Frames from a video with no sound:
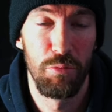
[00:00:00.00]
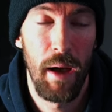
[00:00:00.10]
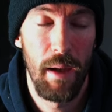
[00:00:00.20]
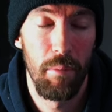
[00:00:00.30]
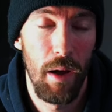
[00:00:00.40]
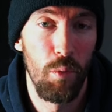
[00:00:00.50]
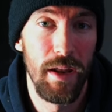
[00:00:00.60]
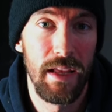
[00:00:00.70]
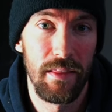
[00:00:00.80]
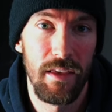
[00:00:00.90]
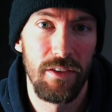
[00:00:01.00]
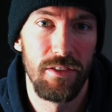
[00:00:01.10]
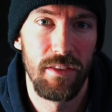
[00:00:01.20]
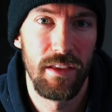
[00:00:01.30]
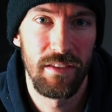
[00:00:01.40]
by winning
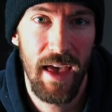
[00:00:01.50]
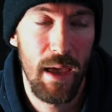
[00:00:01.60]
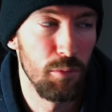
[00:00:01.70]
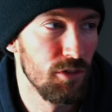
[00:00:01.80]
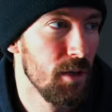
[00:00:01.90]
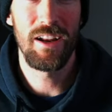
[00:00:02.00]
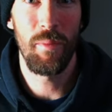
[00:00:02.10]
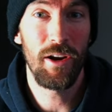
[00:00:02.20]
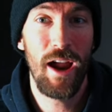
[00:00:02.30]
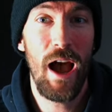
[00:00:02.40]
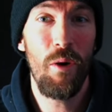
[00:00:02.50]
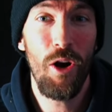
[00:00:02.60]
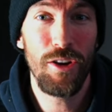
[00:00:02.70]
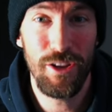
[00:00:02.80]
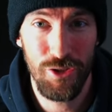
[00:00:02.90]
these games. No matter how
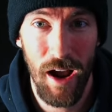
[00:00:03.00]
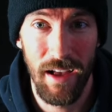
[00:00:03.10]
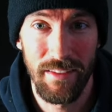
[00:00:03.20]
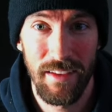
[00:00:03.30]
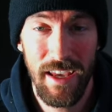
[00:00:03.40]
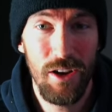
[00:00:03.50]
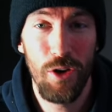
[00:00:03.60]
hard he tries, he